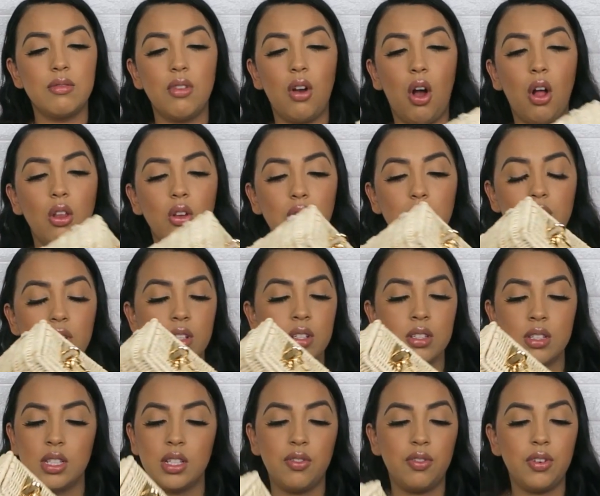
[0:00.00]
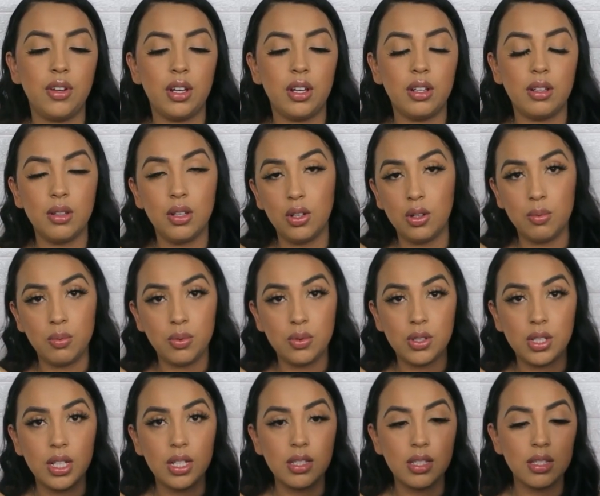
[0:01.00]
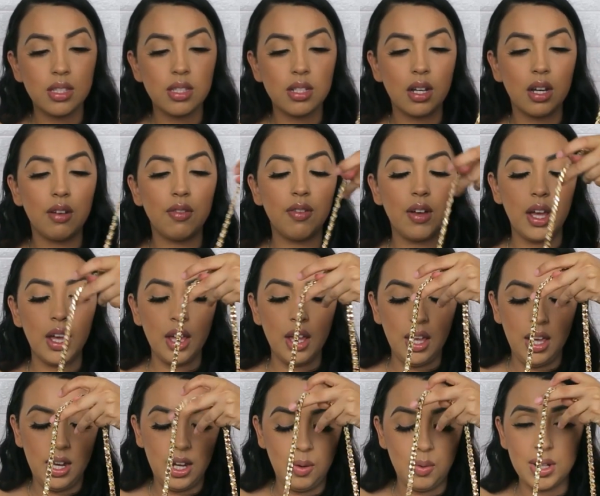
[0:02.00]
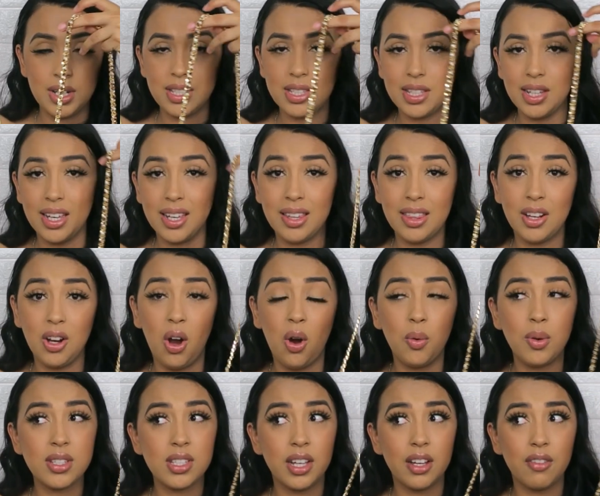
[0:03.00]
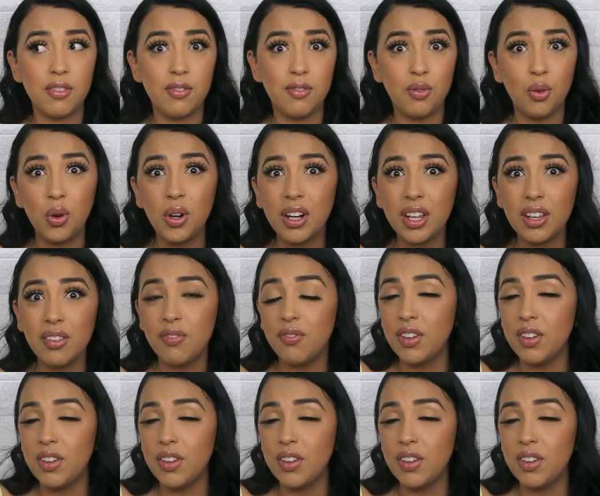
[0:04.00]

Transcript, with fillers: all over different, you know, boutiques and stuff. And I want to say they're always like forty,